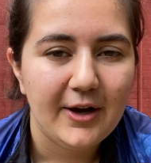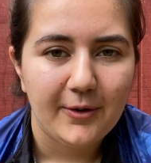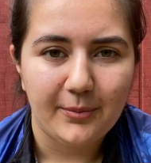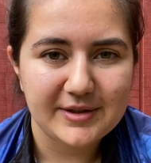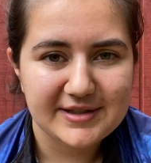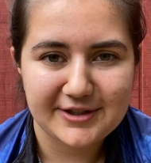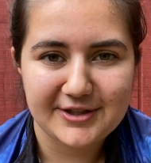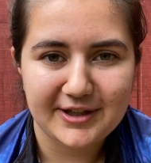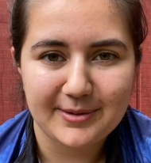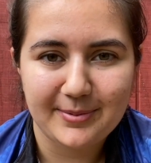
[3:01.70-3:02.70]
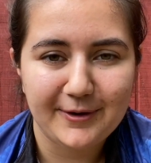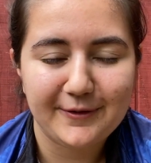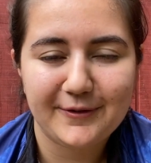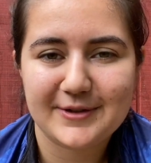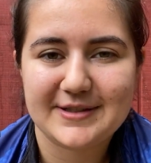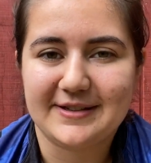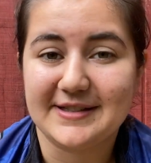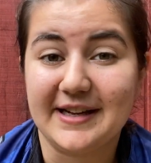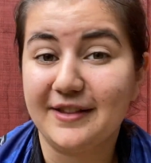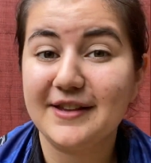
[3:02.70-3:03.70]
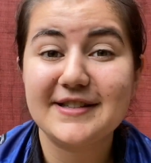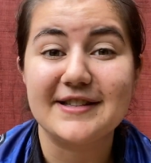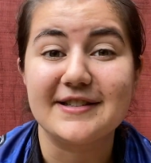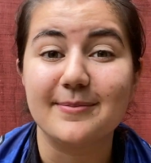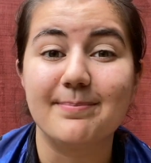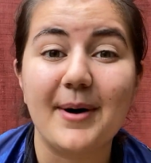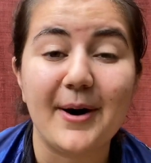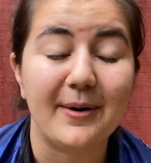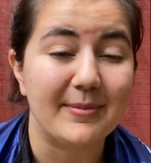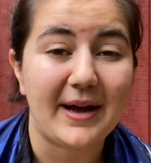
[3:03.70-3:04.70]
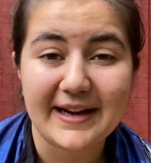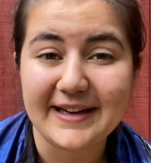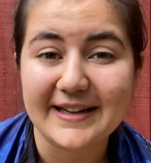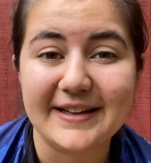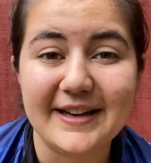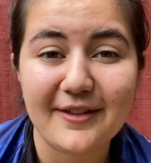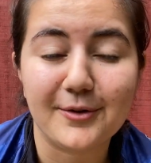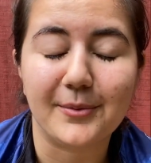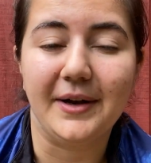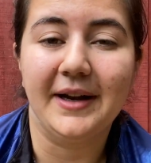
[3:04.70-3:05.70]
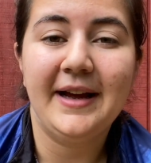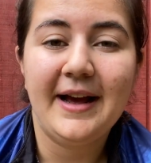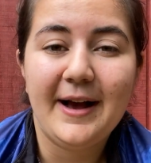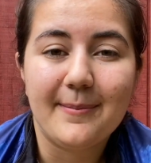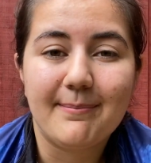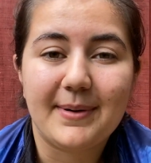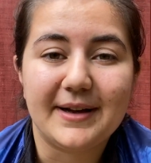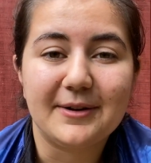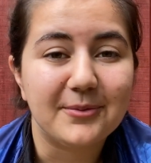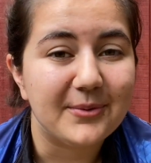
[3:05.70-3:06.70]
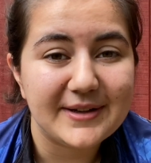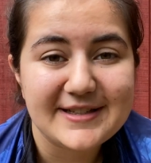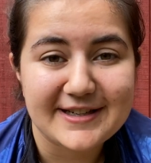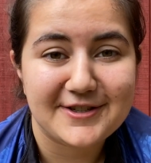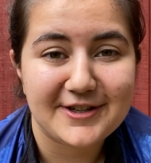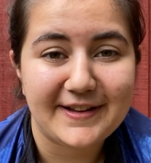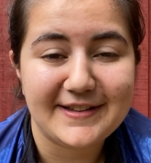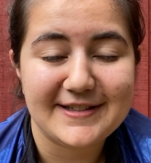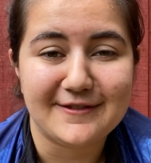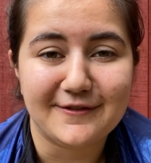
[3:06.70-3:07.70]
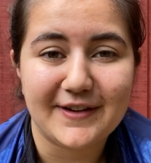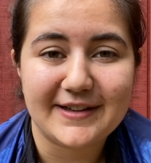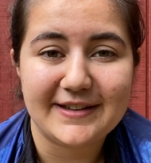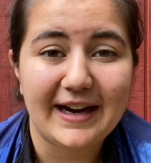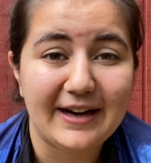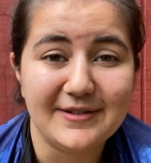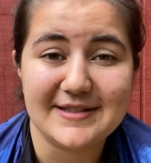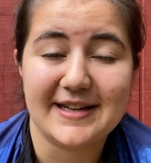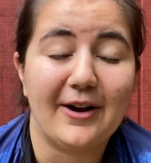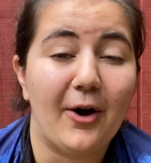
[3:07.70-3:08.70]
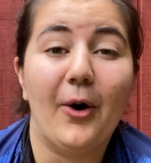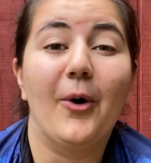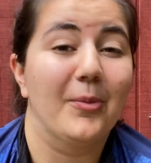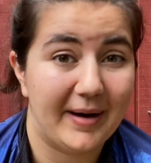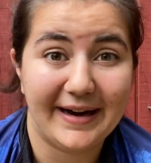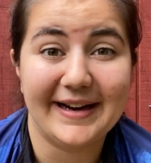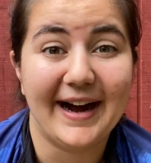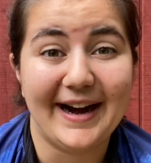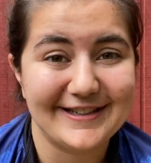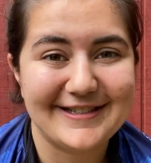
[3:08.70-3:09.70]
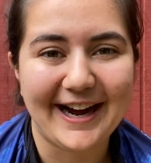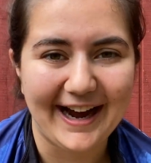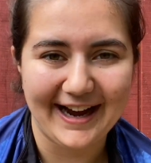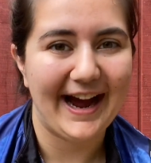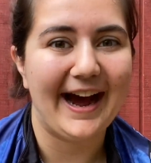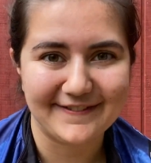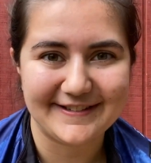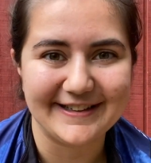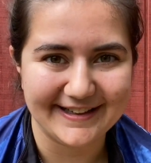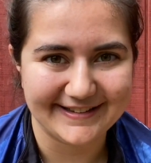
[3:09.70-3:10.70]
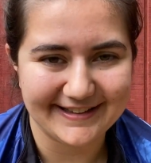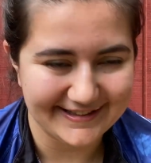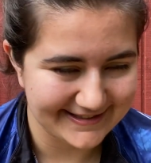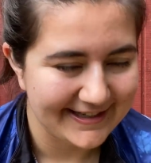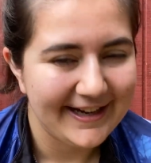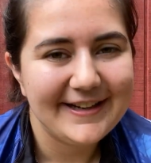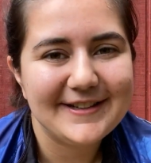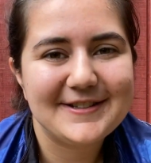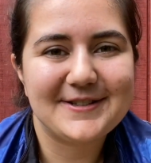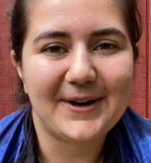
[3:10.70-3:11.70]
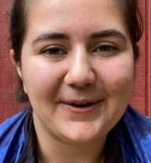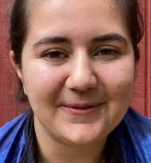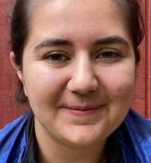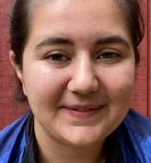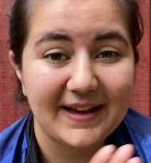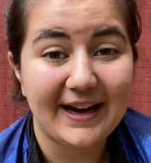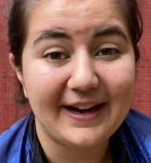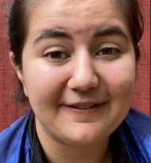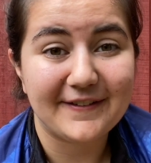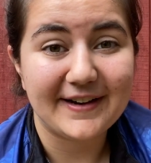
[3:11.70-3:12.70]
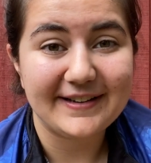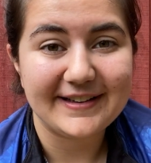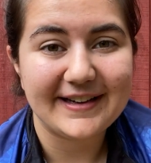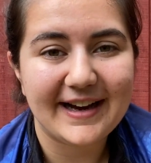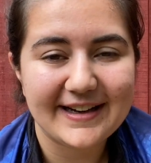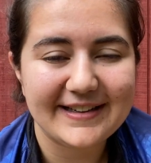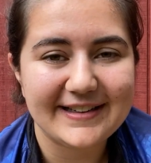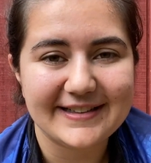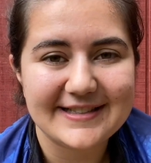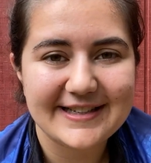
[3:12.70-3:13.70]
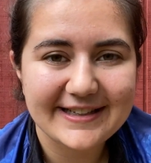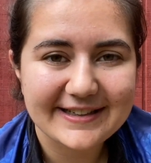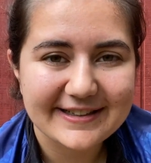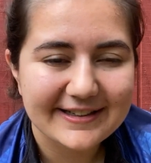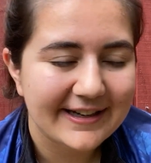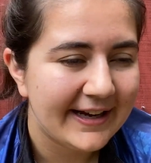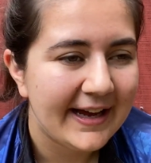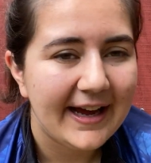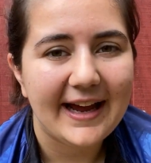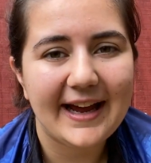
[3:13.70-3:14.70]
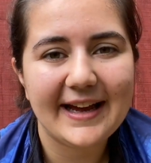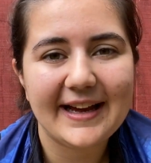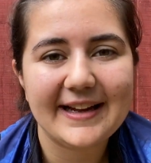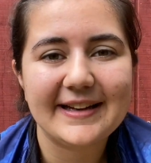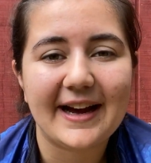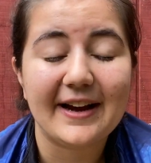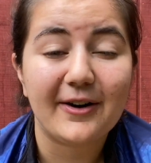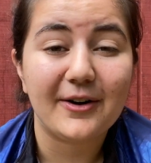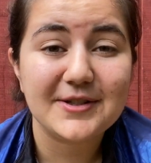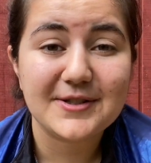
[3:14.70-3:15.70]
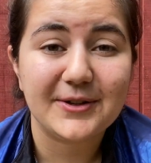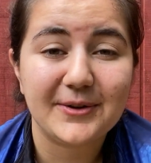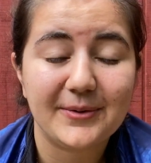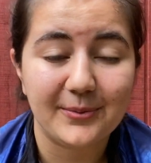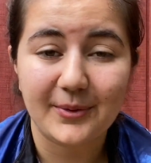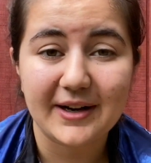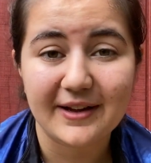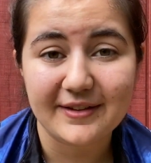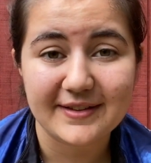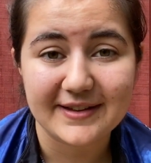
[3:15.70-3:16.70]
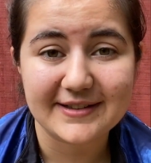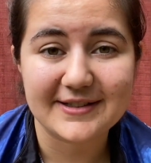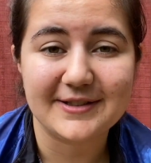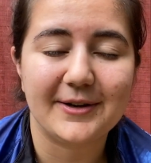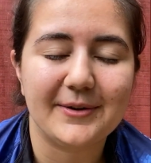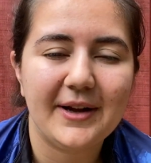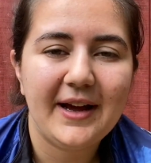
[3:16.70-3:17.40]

once I shot the Pro Force, I was like, this is the bow, I'm not getting another one. But once I shot this Invicta, I was like, oh my gosh, I have to get this. So I finally got it, it's here. And I also, one other thing to note,